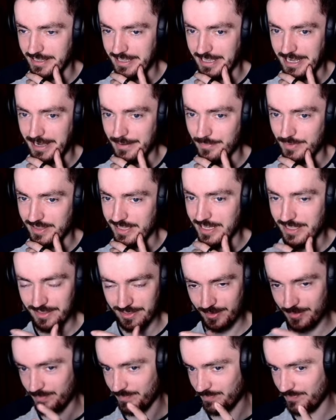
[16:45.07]
of caps,
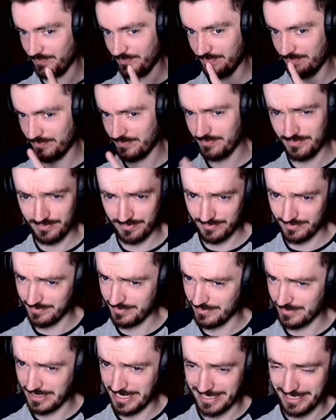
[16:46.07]
that's
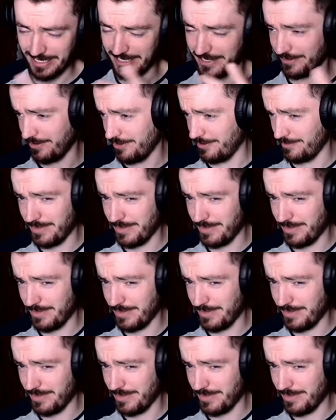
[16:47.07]
I don't know,